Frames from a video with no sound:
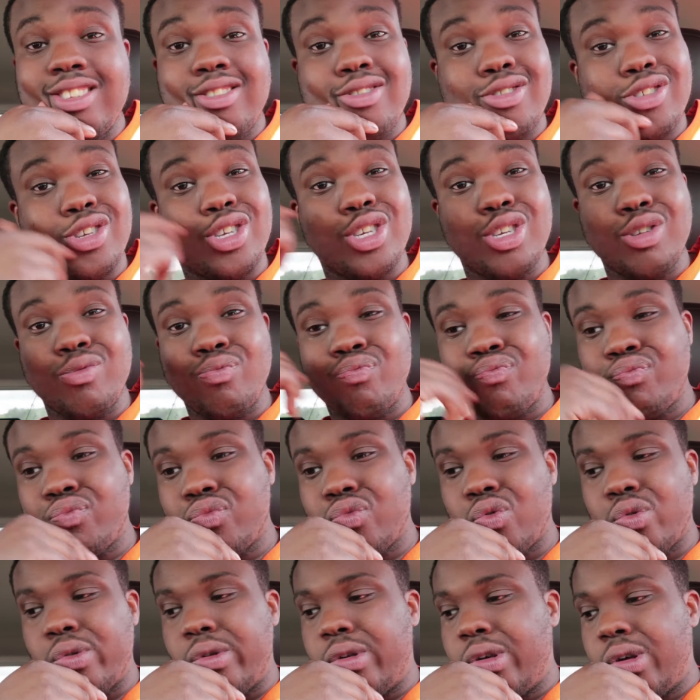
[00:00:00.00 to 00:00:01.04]
let's see
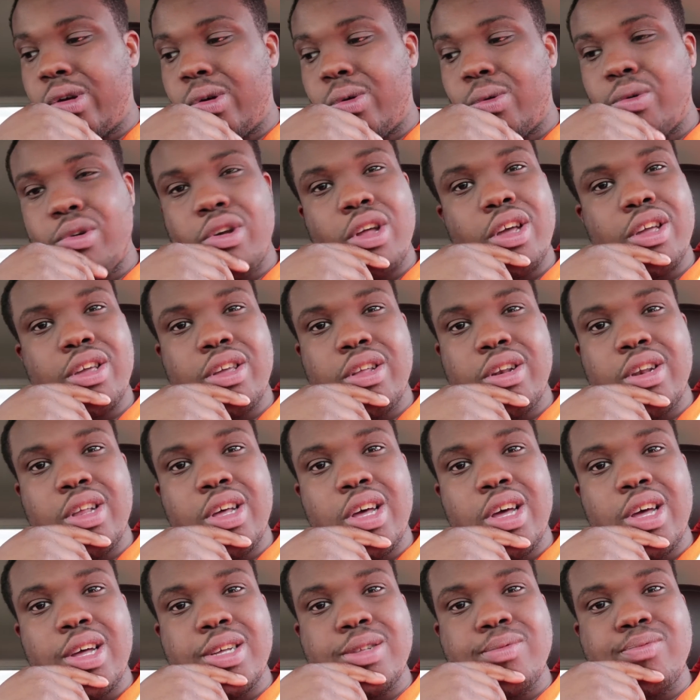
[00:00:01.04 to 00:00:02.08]
what I can.
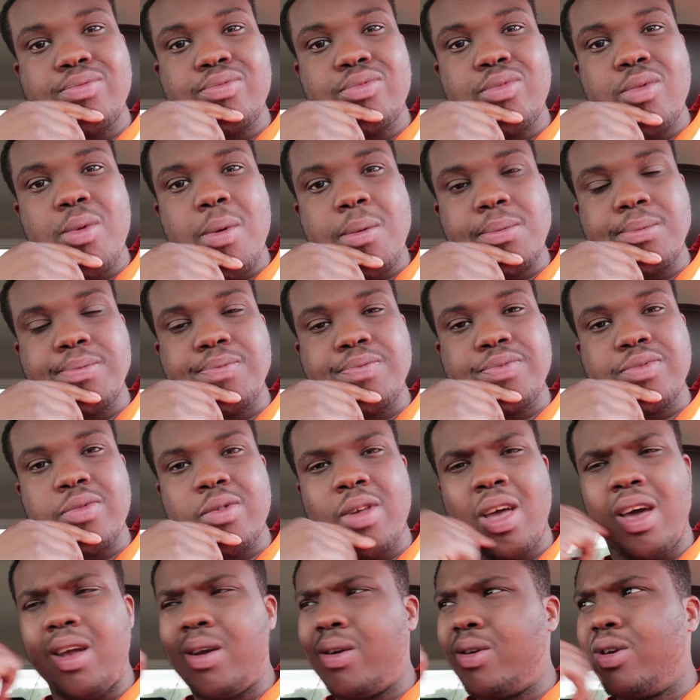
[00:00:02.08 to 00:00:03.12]
Uh,
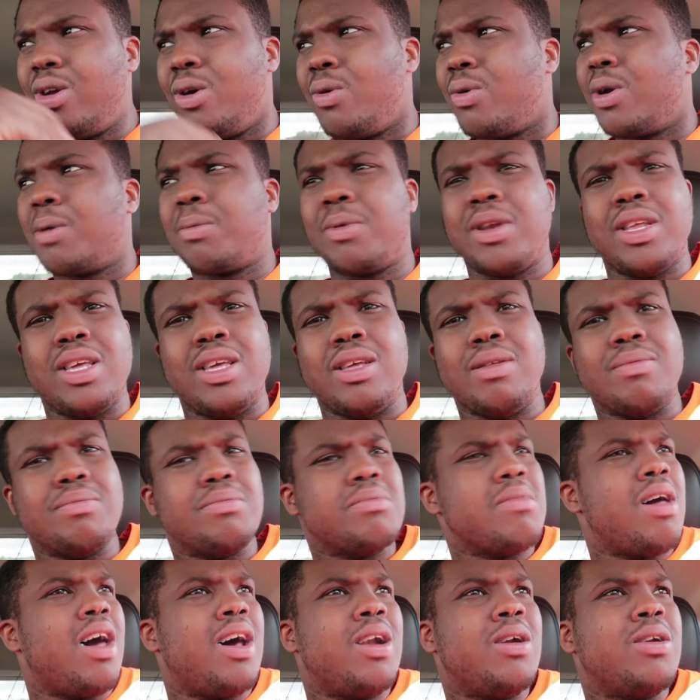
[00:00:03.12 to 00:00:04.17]
I don't know what I'm gonna eat.
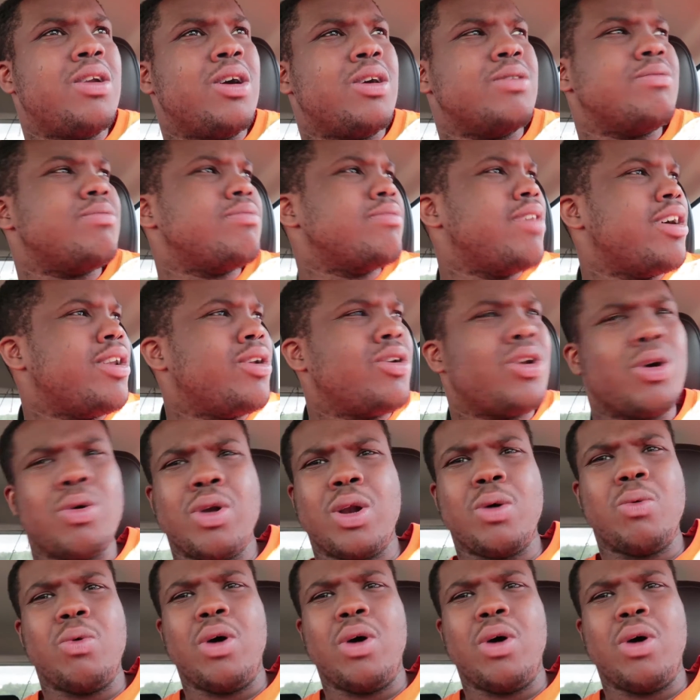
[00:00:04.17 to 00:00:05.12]
I don't know. I don't know what I